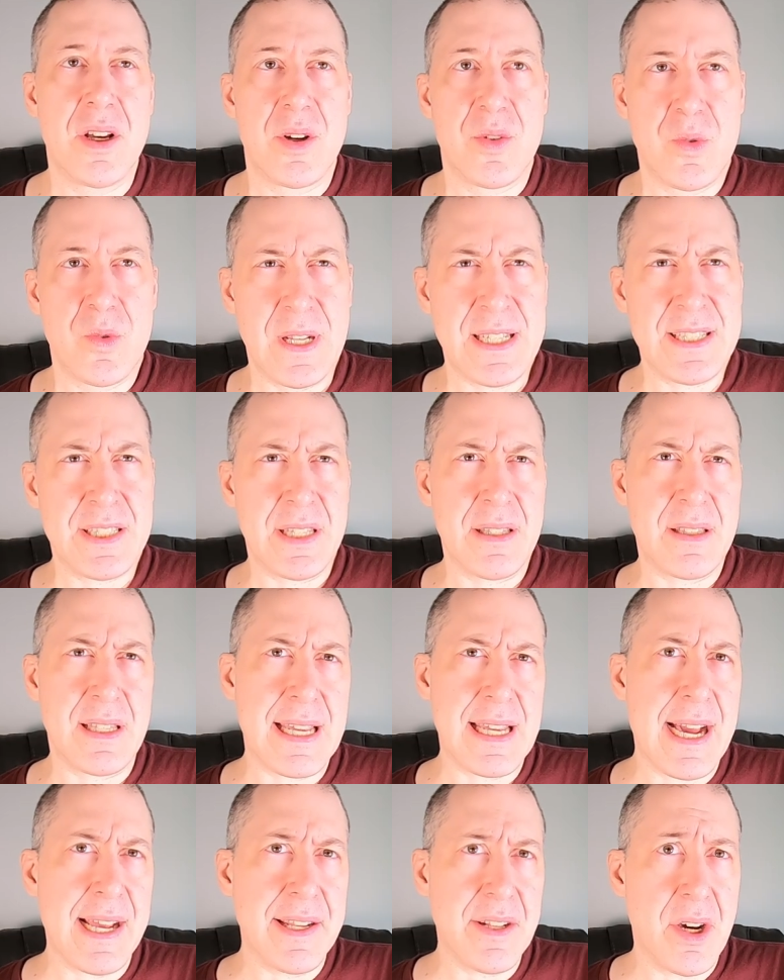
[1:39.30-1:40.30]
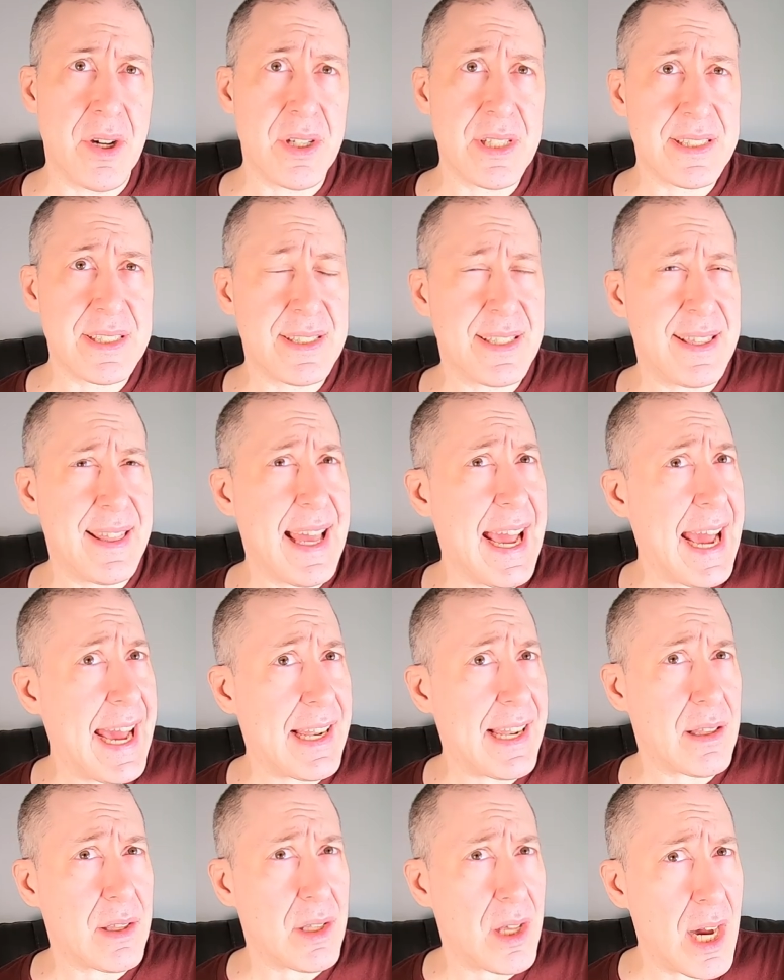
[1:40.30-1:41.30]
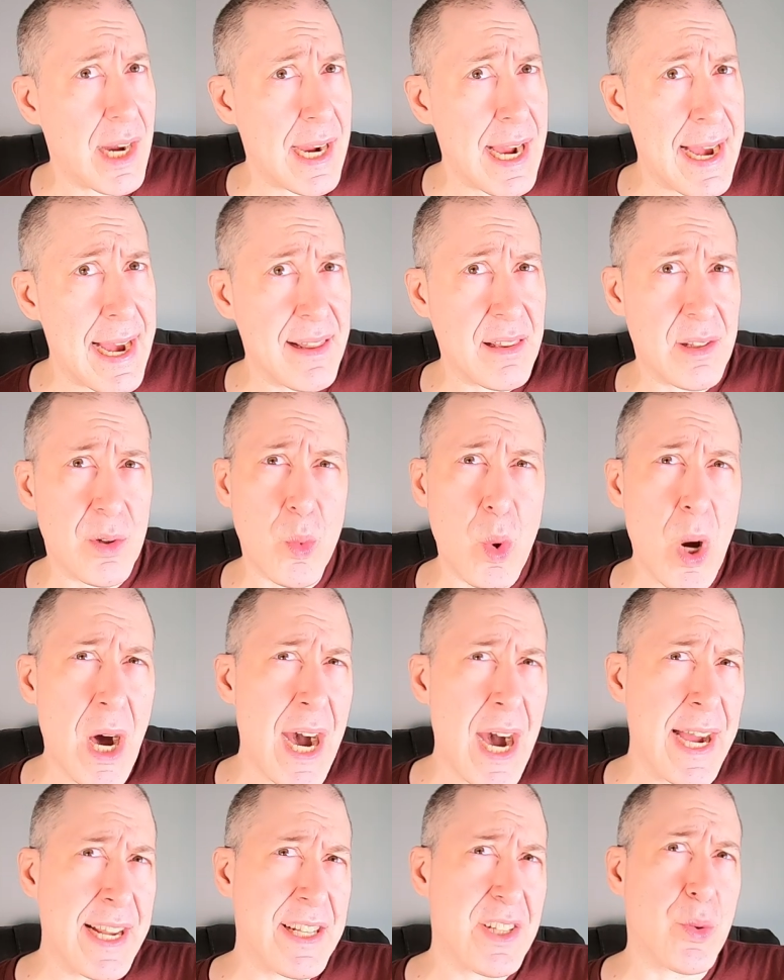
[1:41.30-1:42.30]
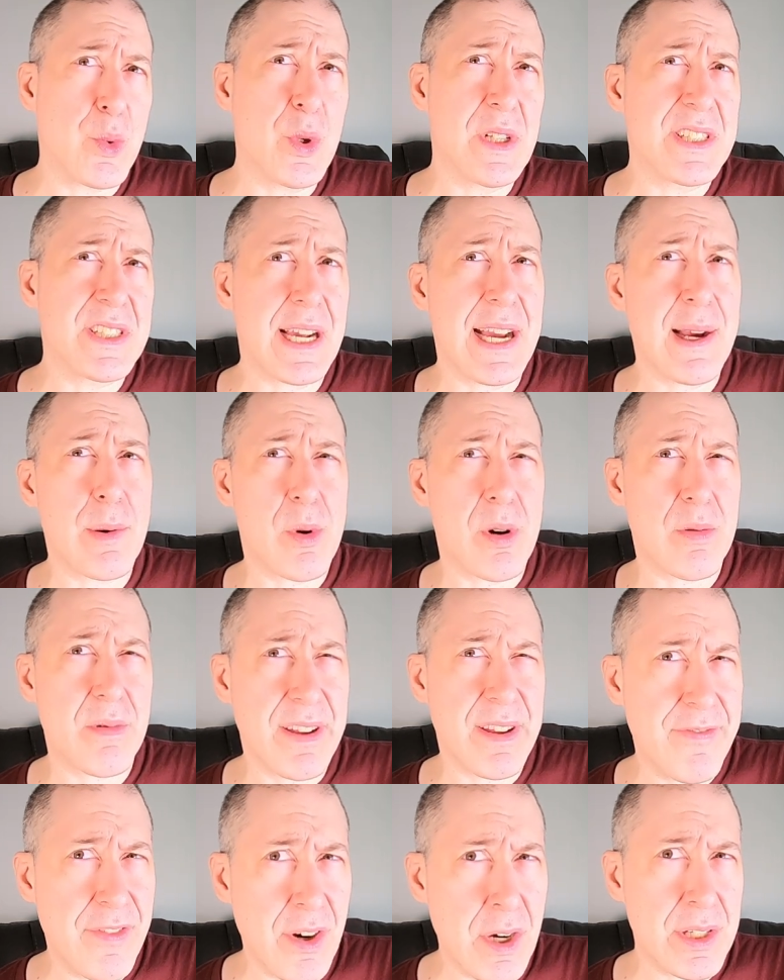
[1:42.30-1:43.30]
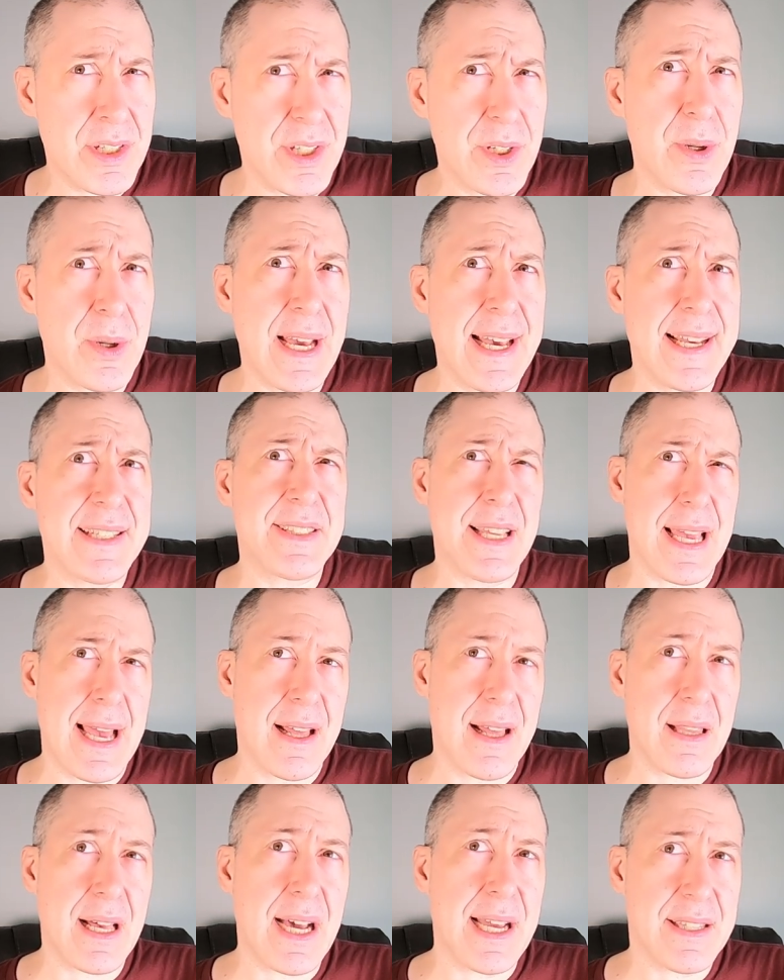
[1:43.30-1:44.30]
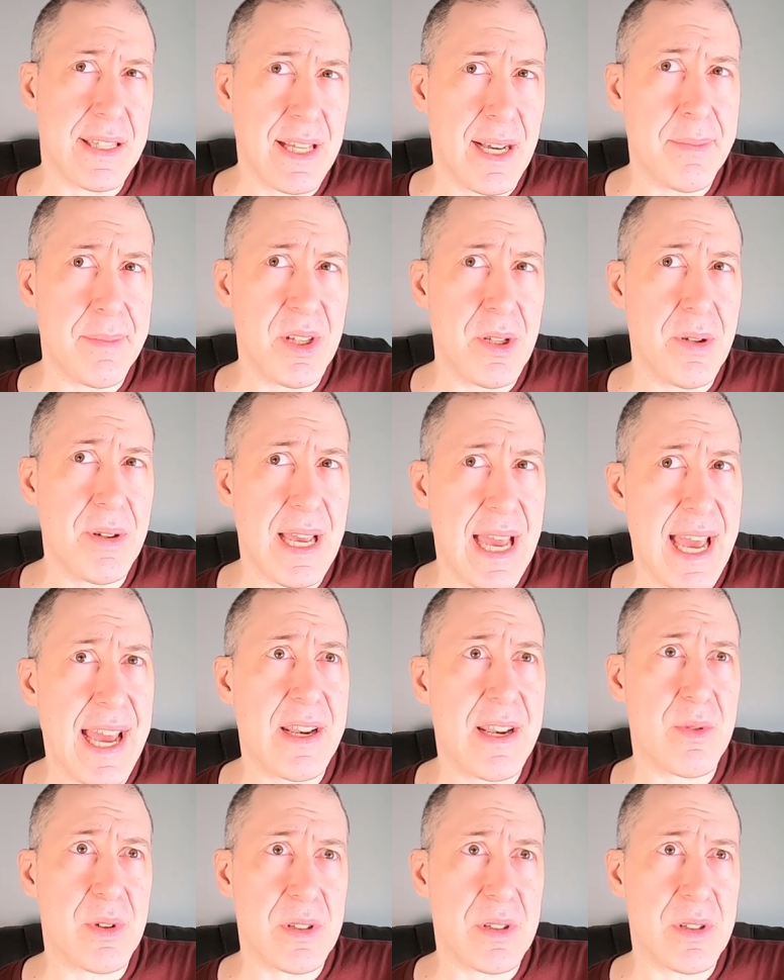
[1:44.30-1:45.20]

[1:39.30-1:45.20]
Recently, I noticed that Long Island Watch, which I will refer to as LIW, had